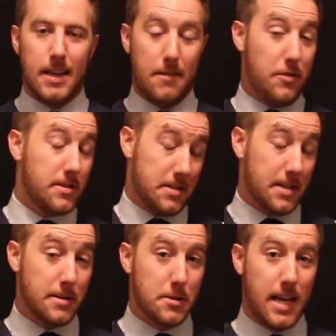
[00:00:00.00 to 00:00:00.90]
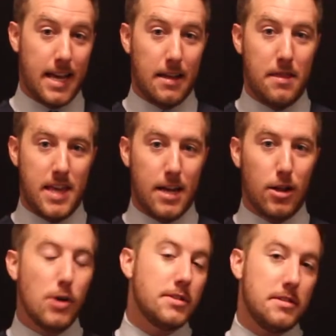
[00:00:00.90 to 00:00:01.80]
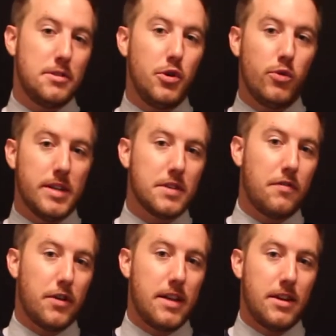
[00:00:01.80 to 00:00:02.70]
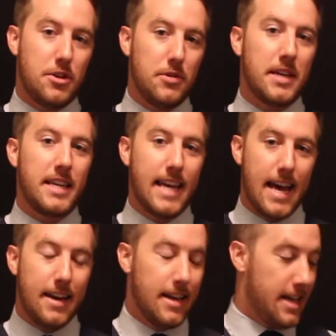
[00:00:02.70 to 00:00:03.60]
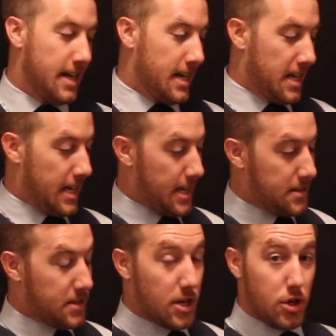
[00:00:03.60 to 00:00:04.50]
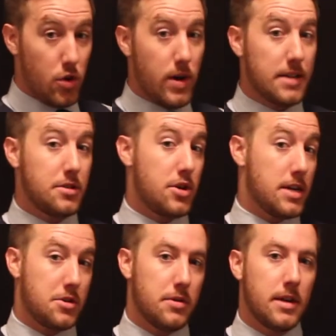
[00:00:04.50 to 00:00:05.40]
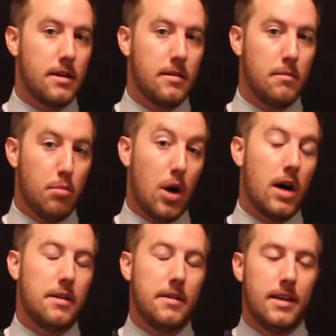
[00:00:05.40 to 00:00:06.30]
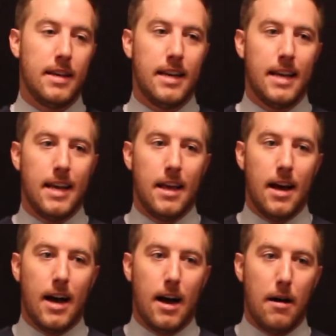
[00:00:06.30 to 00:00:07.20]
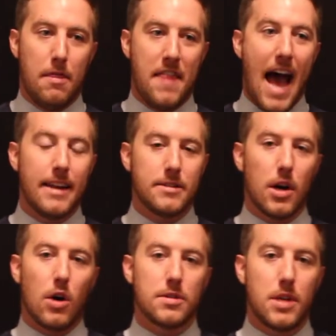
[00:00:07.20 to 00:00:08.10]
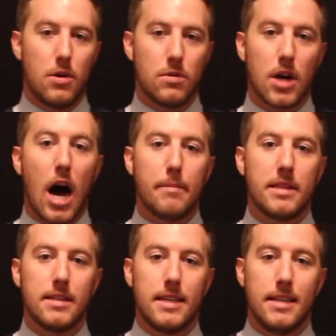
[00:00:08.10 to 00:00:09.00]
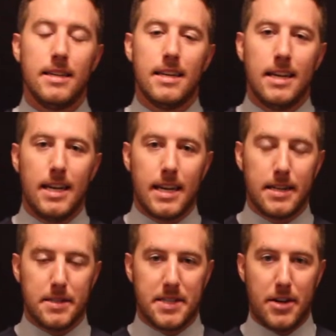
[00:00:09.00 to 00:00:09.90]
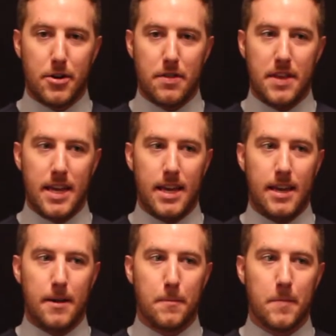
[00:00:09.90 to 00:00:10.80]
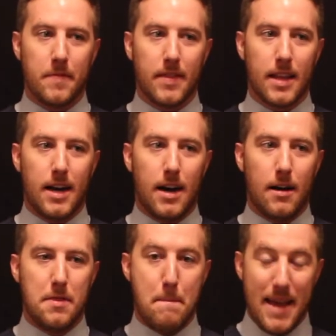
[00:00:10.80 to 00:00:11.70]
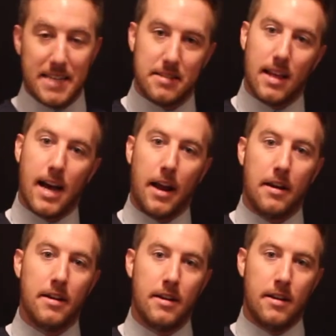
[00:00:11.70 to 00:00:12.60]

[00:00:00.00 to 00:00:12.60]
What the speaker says: if there's a such thing. The closest to risk-free that you can get is a U.S. Treasury bond. That is also commonly considered the baseline